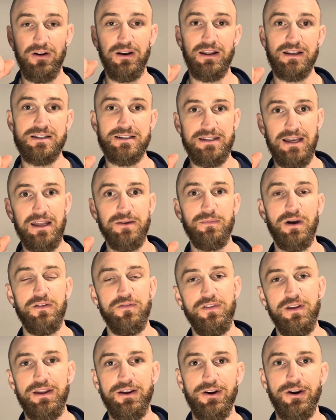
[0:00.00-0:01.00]
and extend my
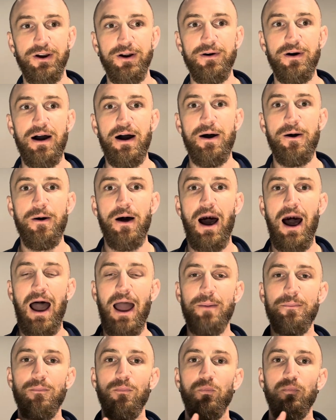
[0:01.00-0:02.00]
finger,
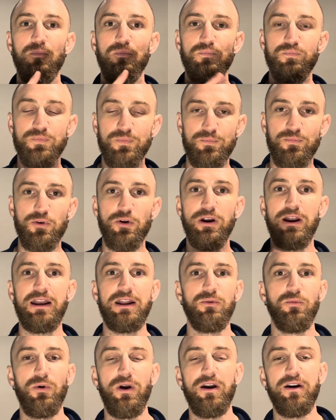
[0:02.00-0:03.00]
I'm
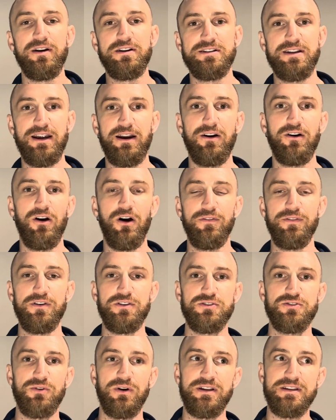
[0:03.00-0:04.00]
creating wear and tear on
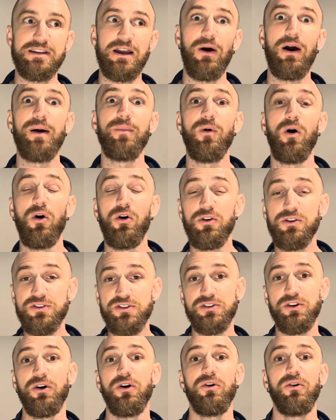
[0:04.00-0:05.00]
those joints. Now I'm
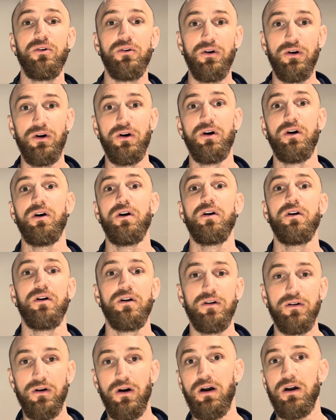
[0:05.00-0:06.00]
also
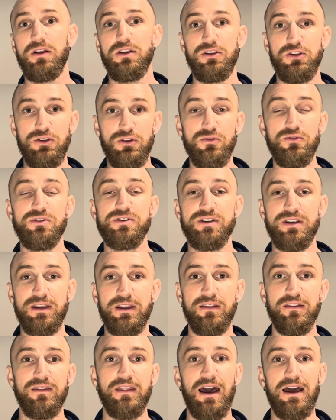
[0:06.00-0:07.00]

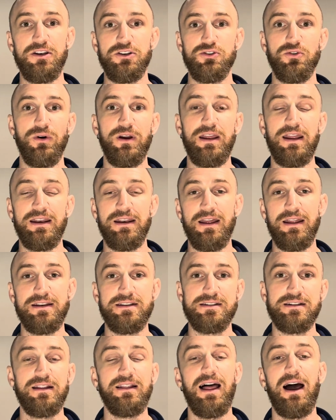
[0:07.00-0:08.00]
using that joint, and
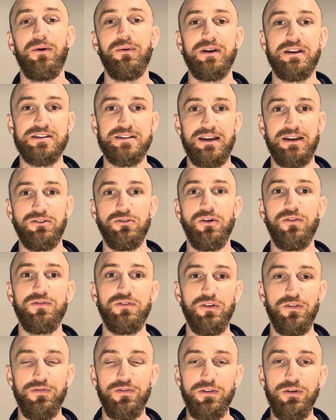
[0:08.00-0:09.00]
it's allowing
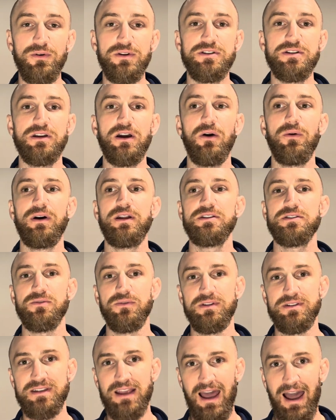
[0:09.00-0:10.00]
synovial fluid to go in, so
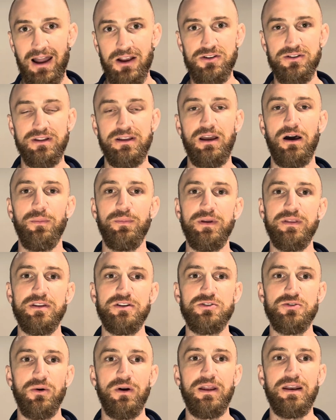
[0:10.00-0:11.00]
it's actually helping the
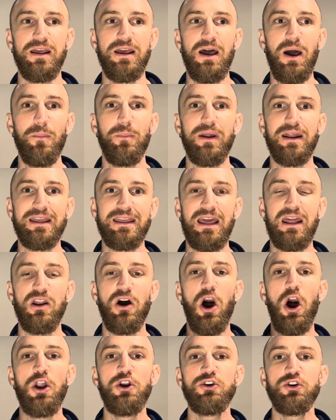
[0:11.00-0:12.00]
joint. But again,
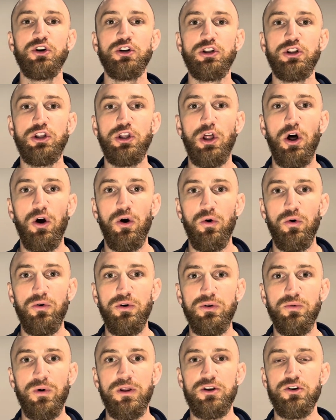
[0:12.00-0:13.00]
under
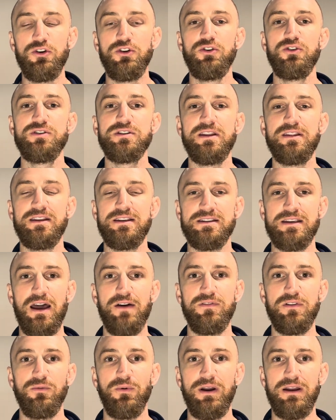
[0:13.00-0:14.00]
load, when you're using these
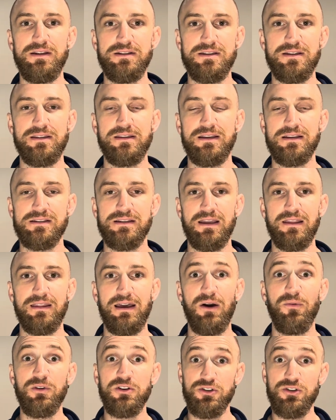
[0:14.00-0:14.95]
heavy weights and things like that,